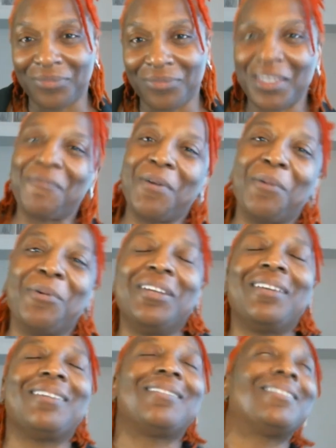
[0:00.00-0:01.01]
if I'm going to
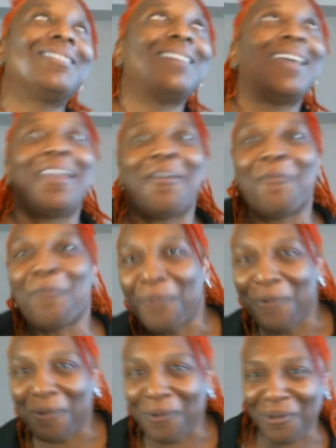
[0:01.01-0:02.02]
get the same,
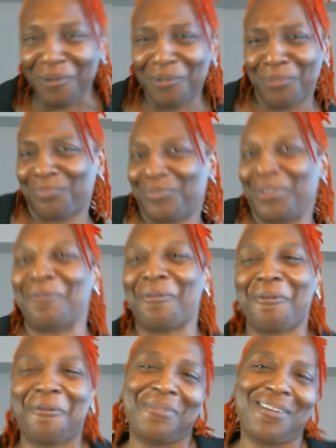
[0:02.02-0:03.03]
woo, you know,
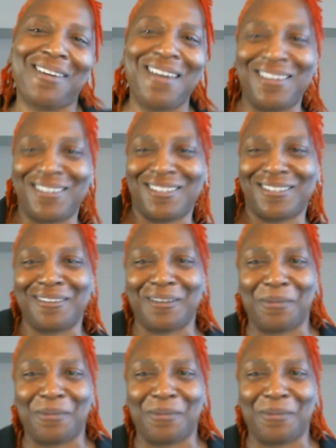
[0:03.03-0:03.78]
oh my God, it's a Snicker